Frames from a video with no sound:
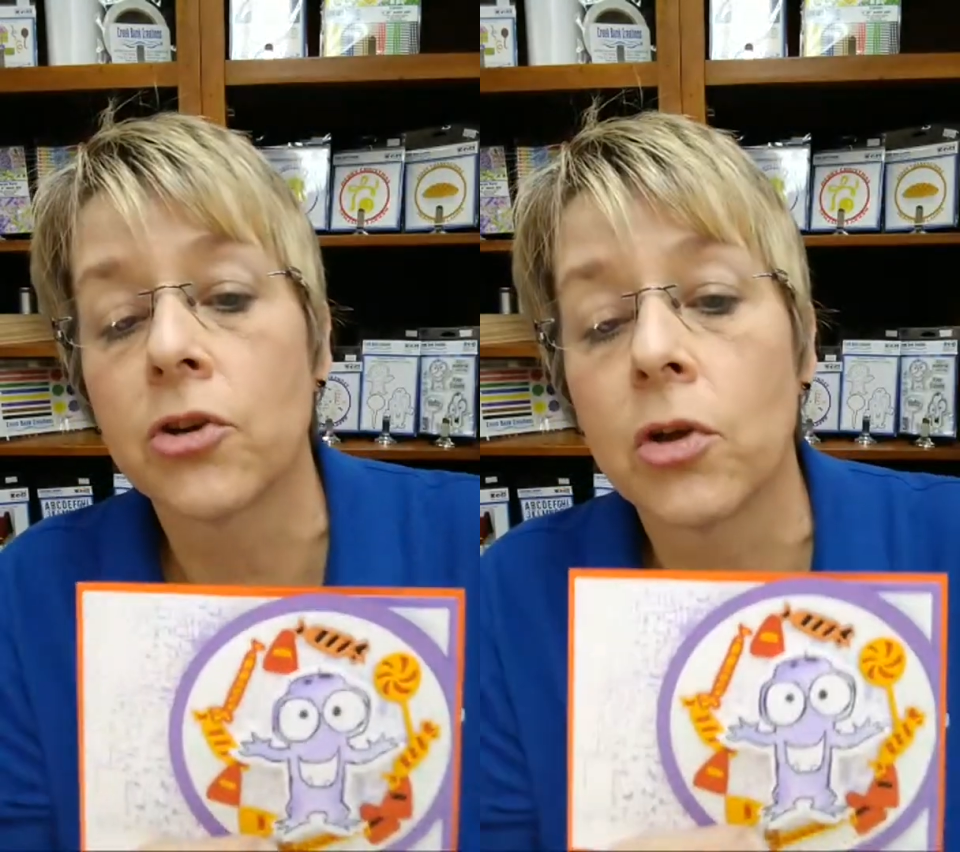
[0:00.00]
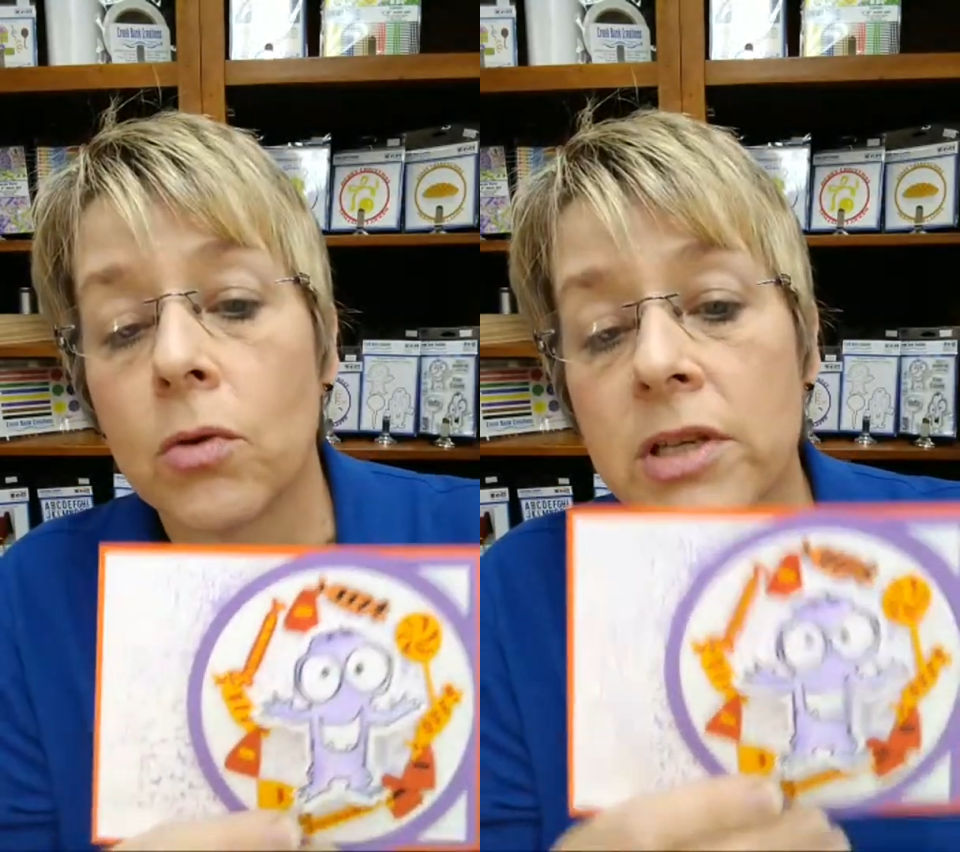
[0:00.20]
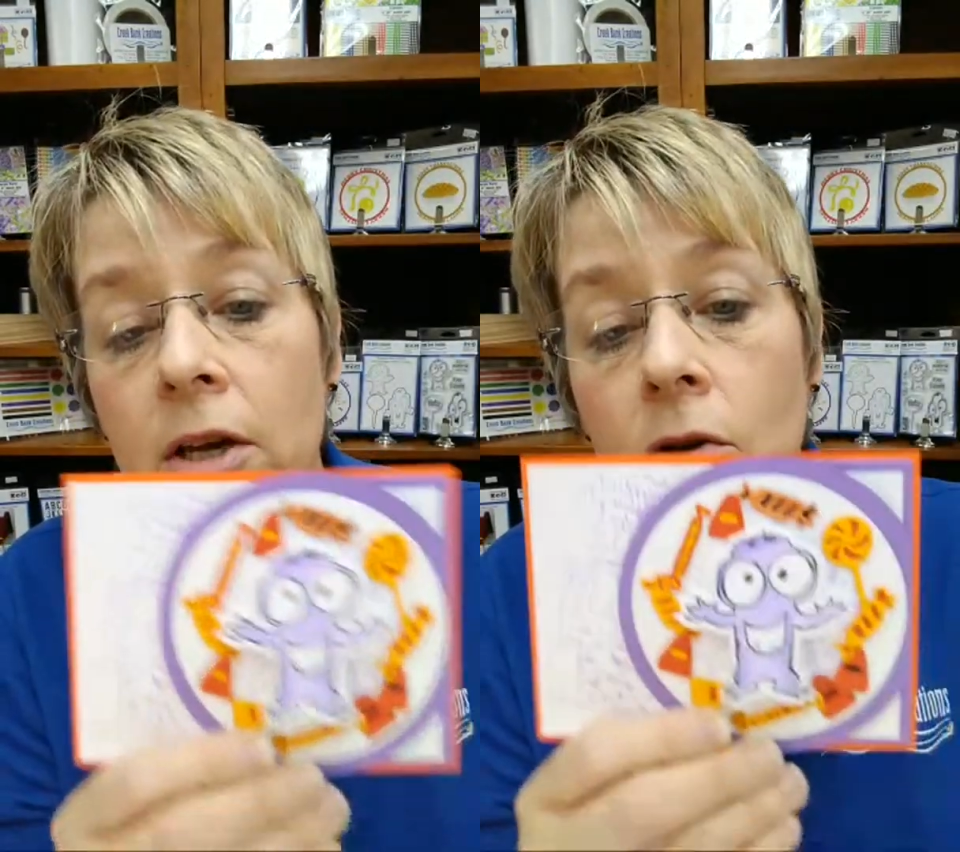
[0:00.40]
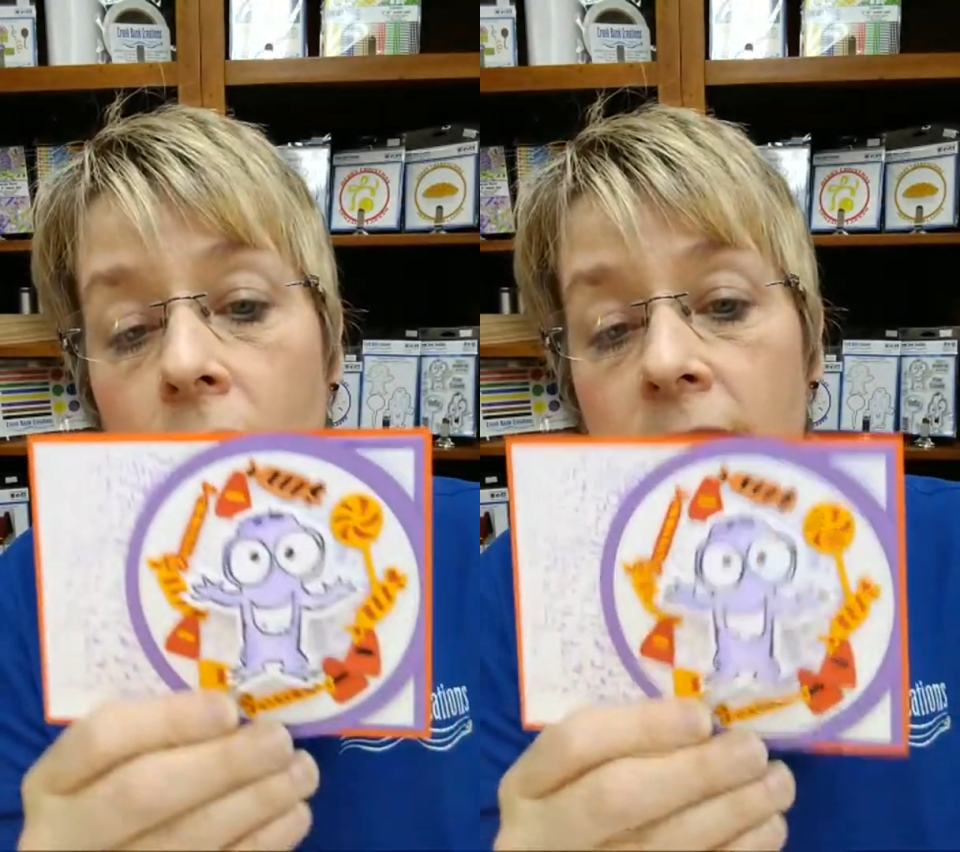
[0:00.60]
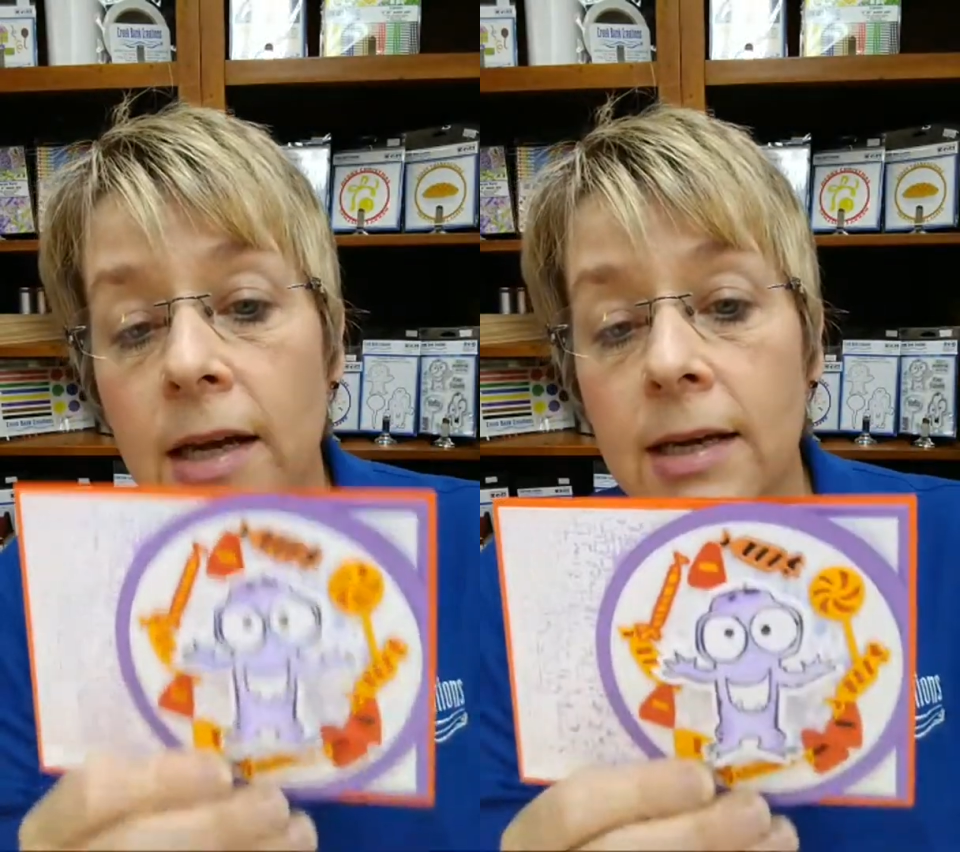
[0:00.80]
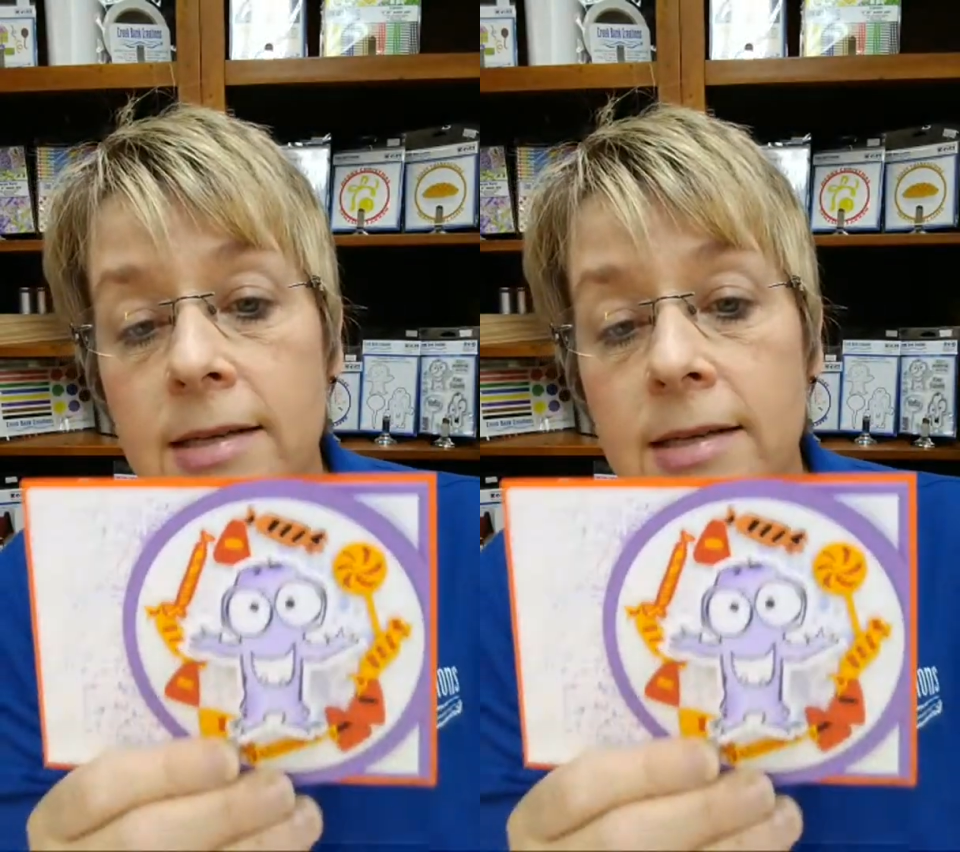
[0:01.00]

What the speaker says: you was how you can take a